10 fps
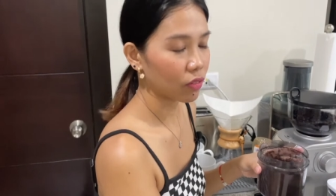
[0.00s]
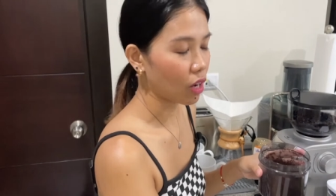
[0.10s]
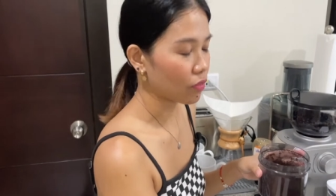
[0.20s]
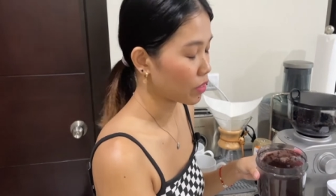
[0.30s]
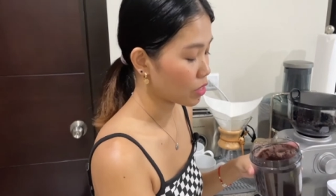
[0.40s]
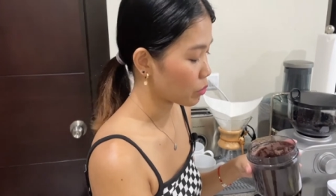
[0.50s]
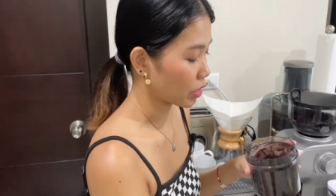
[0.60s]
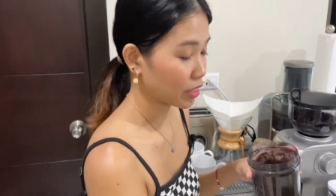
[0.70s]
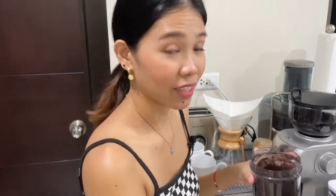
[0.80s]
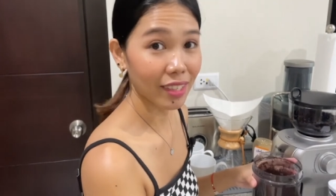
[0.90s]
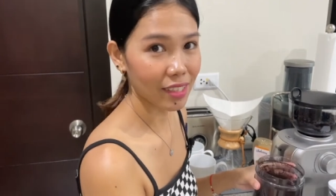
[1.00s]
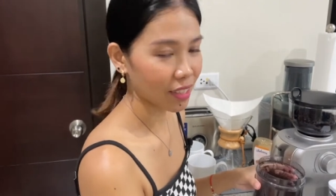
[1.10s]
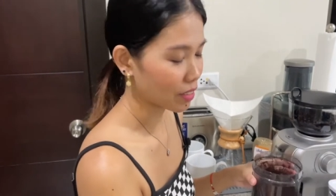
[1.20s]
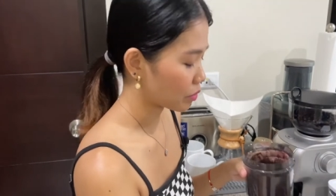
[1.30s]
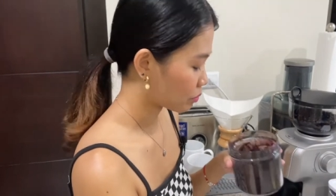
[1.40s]
coffee is really
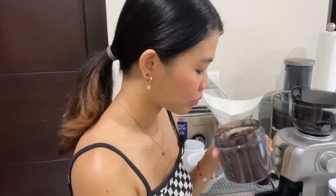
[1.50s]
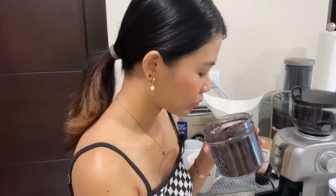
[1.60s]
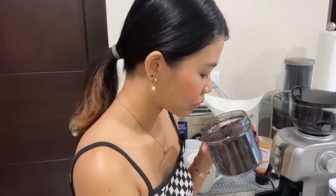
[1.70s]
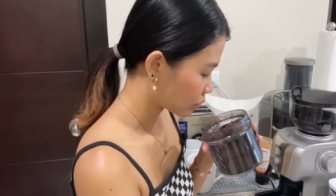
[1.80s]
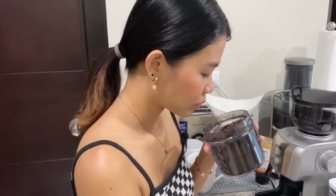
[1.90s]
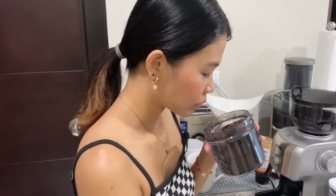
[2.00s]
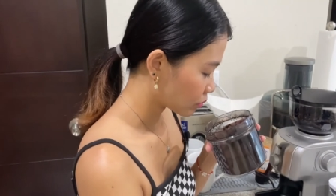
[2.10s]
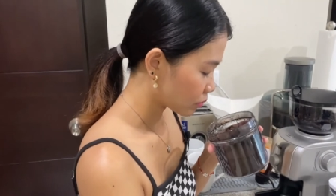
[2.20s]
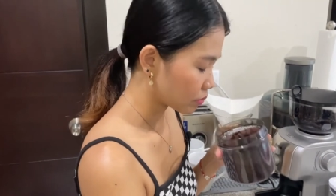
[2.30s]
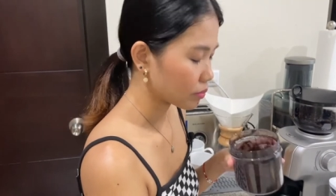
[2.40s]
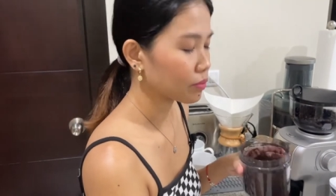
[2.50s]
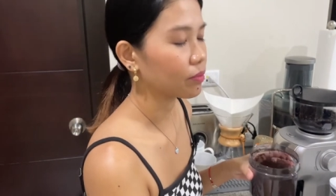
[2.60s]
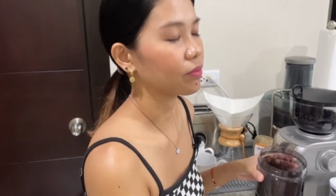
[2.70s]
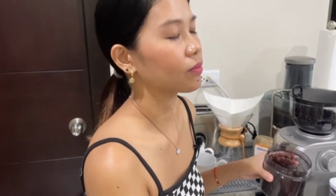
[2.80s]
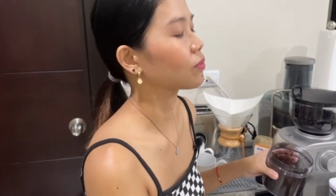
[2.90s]
addicting.
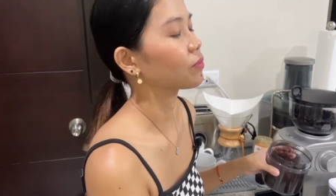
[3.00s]
Mm.